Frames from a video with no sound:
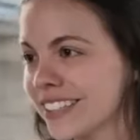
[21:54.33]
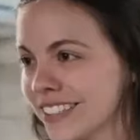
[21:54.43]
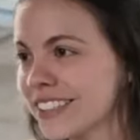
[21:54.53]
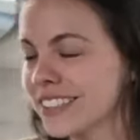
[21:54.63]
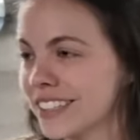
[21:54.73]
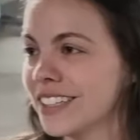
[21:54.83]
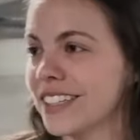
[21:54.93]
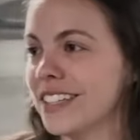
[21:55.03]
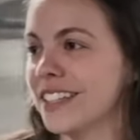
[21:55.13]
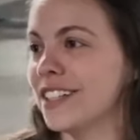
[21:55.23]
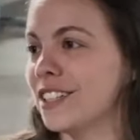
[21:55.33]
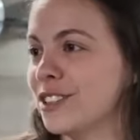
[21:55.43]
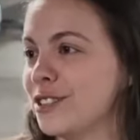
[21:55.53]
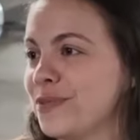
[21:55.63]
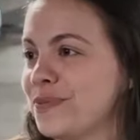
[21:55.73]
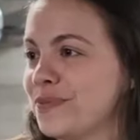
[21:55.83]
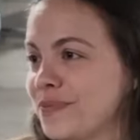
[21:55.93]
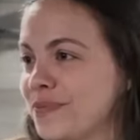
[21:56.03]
Awesome. Very cool.